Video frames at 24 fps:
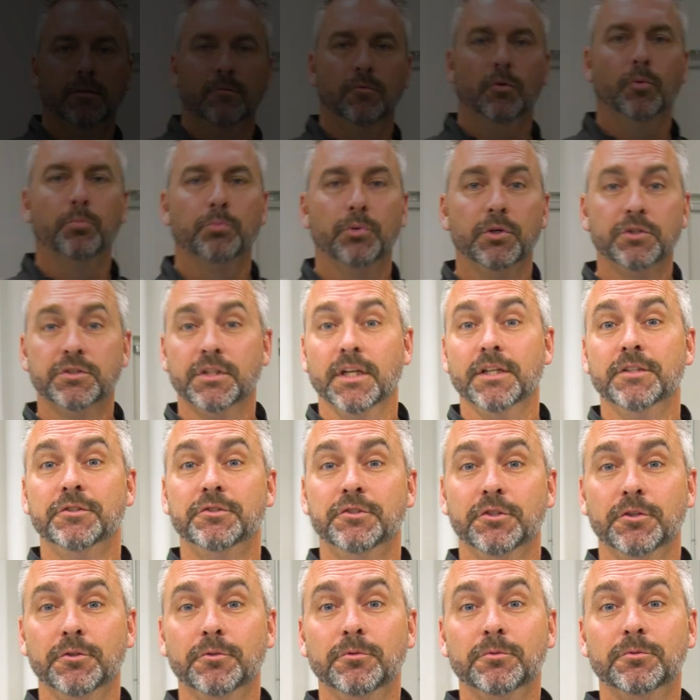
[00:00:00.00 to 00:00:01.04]
Well, appreciate
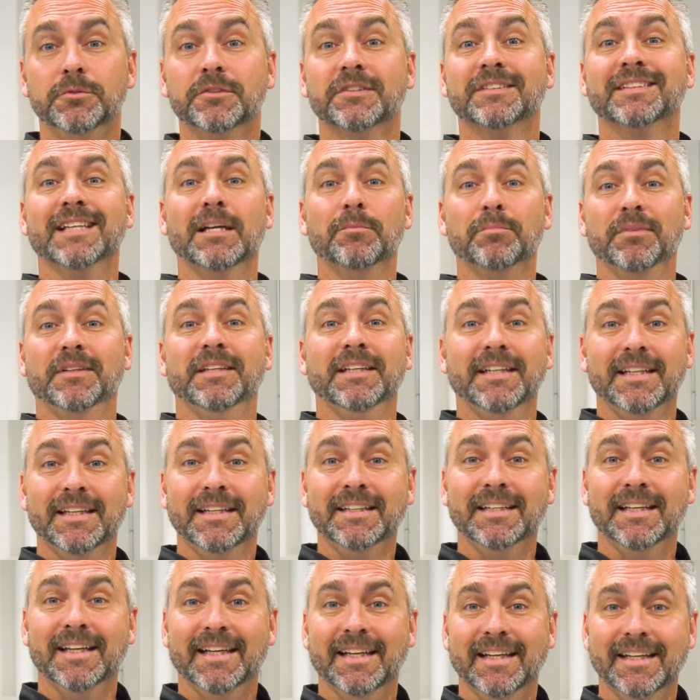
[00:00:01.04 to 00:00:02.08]
Jude stepping
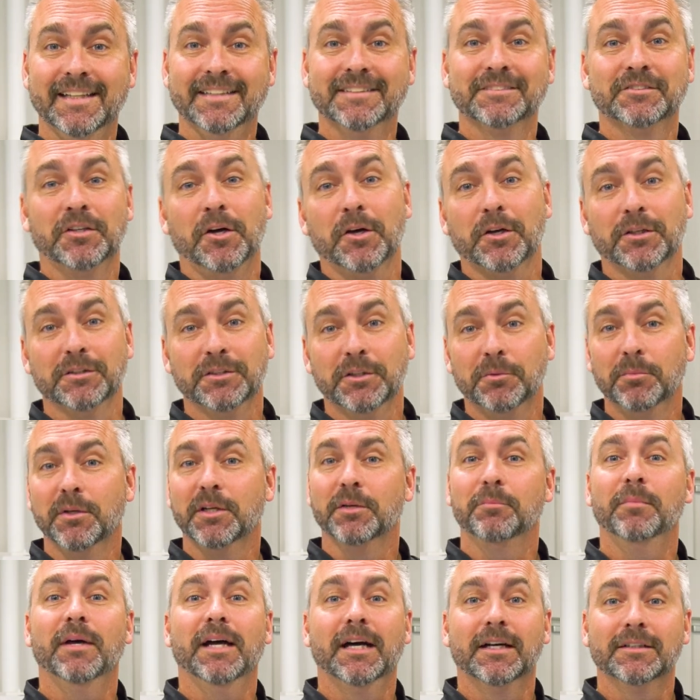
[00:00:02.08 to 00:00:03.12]
in and talking a little
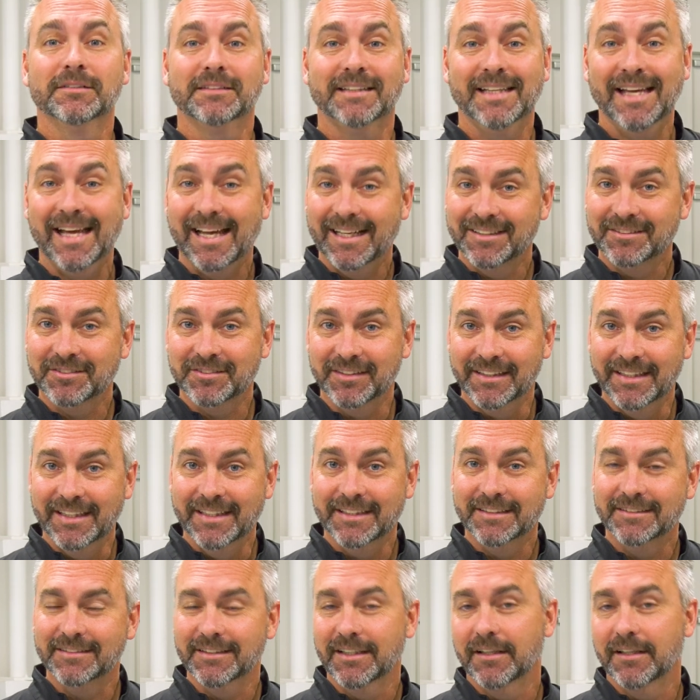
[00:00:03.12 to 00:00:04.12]
bit about gas leaks.